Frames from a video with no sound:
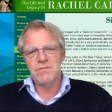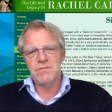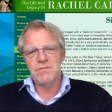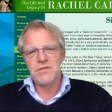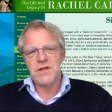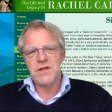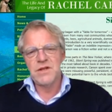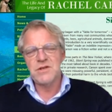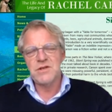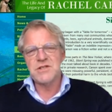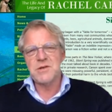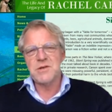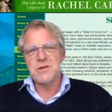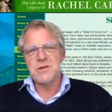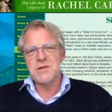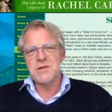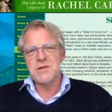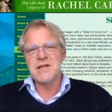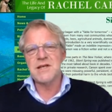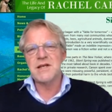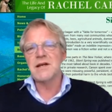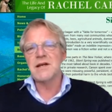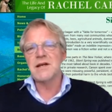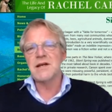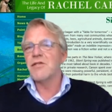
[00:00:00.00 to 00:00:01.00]
to some
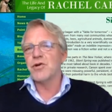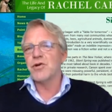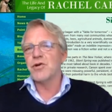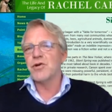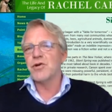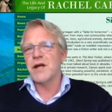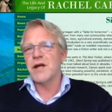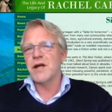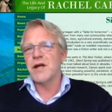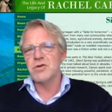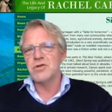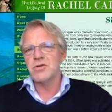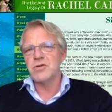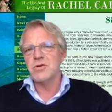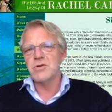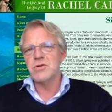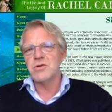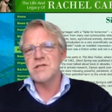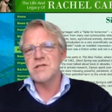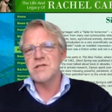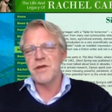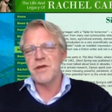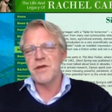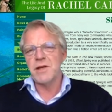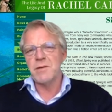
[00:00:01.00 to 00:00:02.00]
extent, I thought I could do
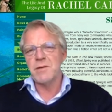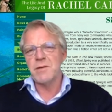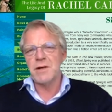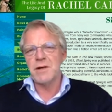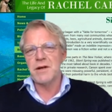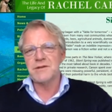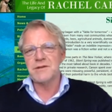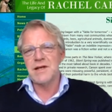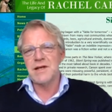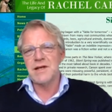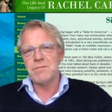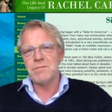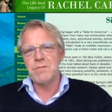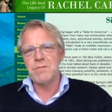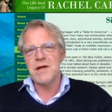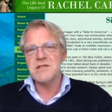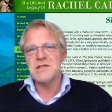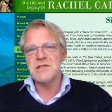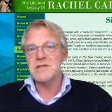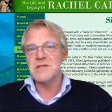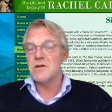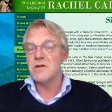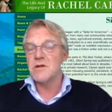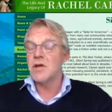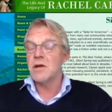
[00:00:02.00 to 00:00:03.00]
something about that by
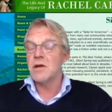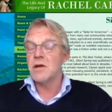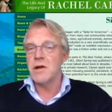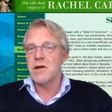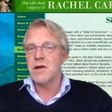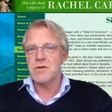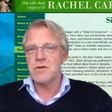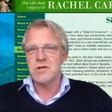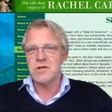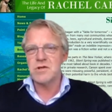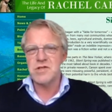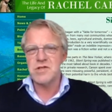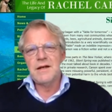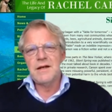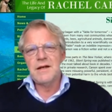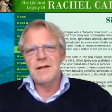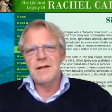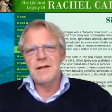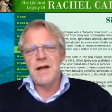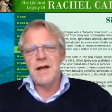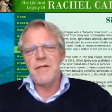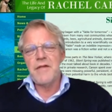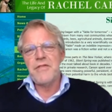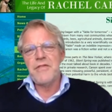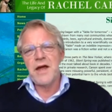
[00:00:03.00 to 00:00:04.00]
studying biology.
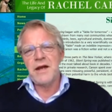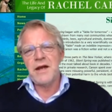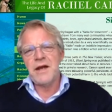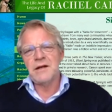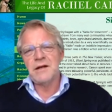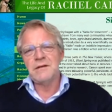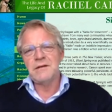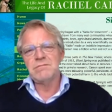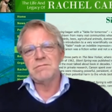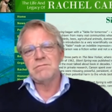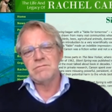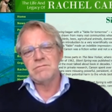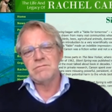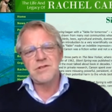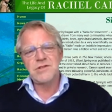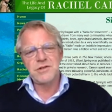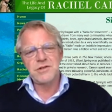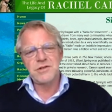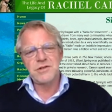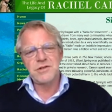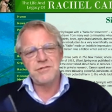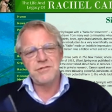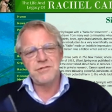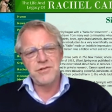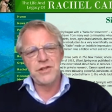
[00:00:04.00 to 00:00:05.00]
And then, sort
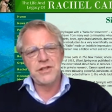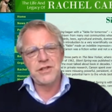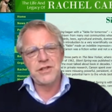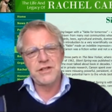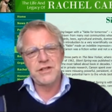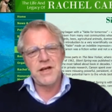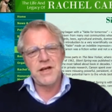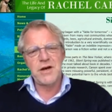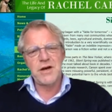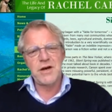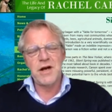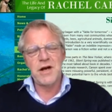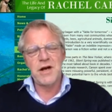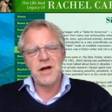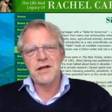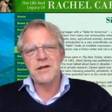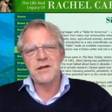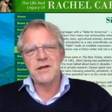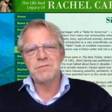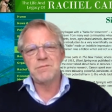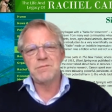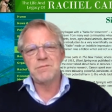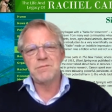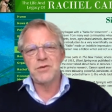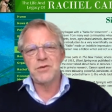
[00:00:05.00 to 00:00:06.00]
of further down, I
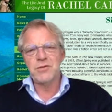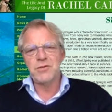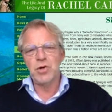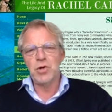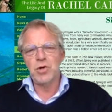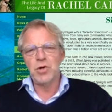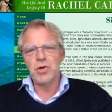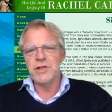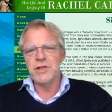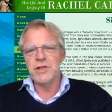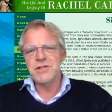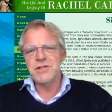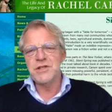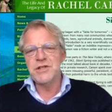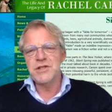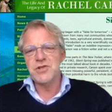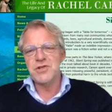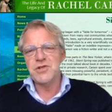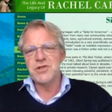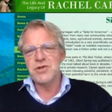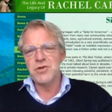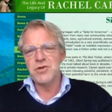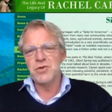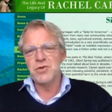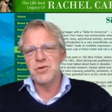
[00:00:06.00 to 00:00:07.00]
rolled
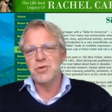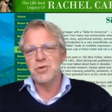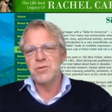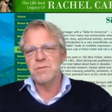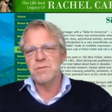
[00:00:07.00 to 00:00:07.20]
into